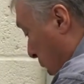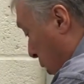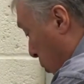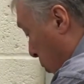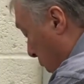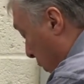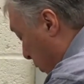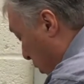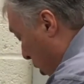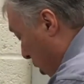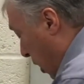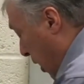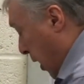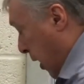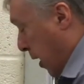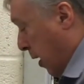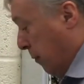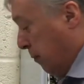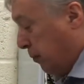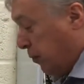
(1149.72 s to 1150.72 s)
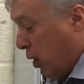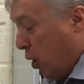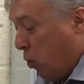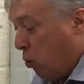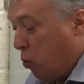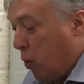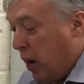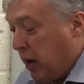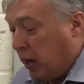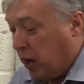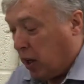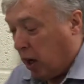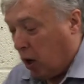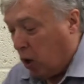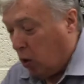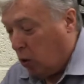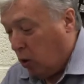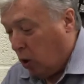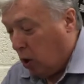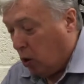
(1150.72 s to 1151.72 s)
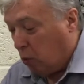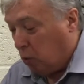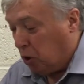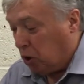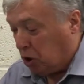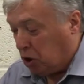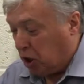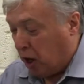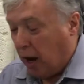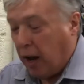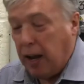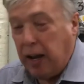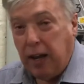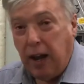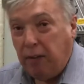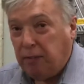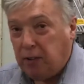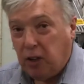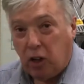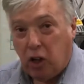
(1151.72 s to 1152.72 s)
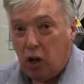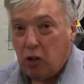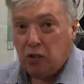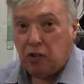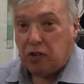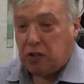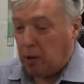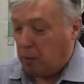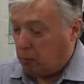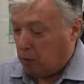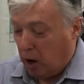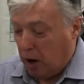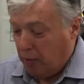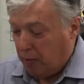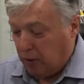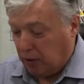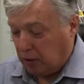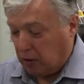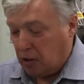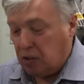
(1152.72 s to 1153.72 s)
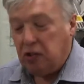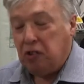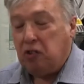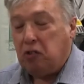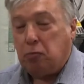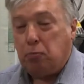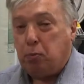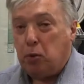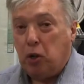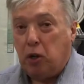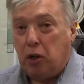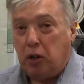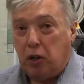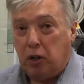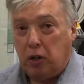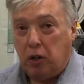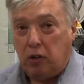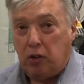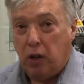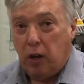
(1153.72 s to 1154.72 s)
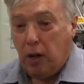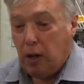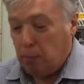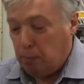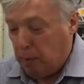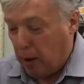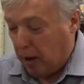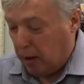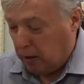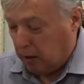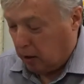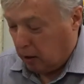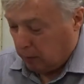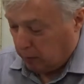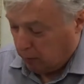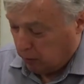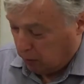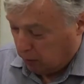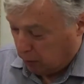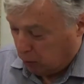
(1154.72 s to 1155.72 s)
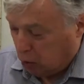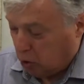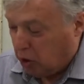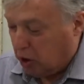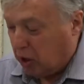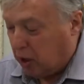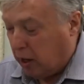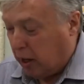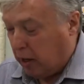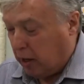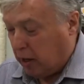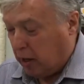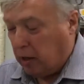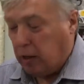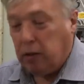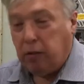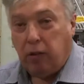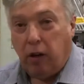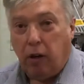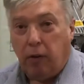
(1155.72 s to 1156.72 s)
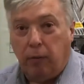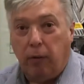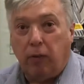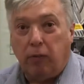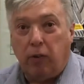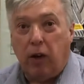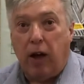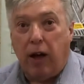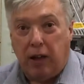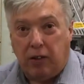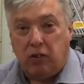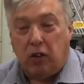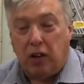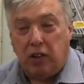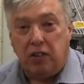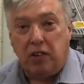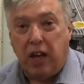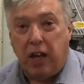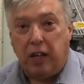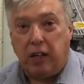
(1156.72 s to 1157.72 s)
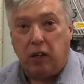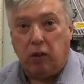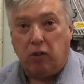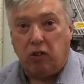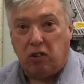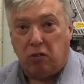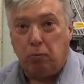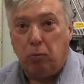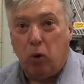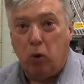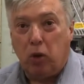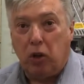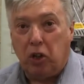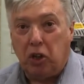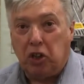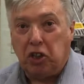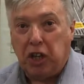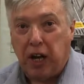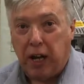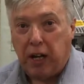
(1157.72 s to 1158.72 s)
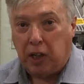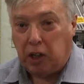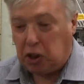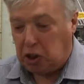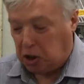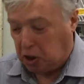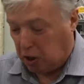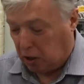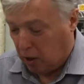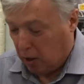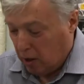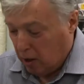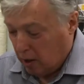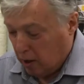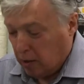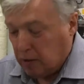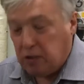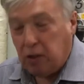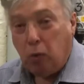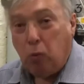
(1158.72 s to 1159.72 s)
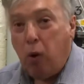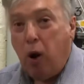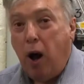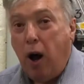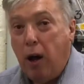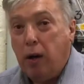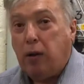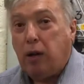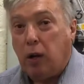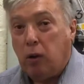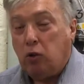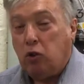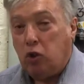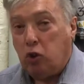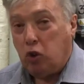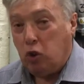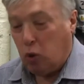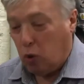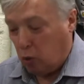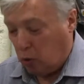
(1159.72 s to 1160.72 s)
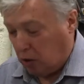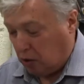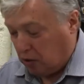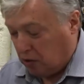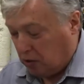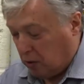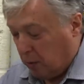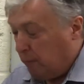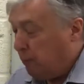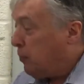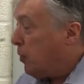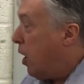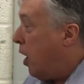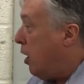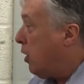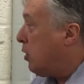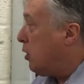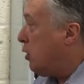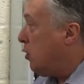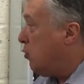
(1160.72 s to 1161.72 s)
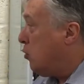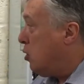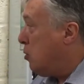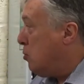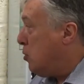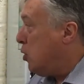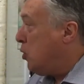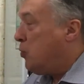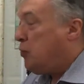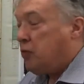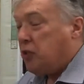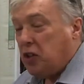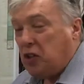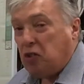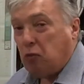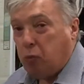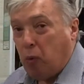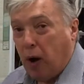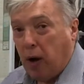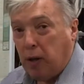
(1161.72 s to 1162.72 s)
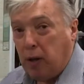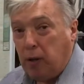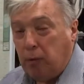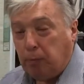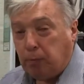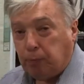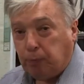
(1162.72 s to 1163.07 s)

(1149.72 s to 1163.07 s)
we've got our Wago, which I love the concept. I think this is brilliant, but looking at it, well, as I said, it's small and challenging. So what I'm going to do is I'm going to remove this one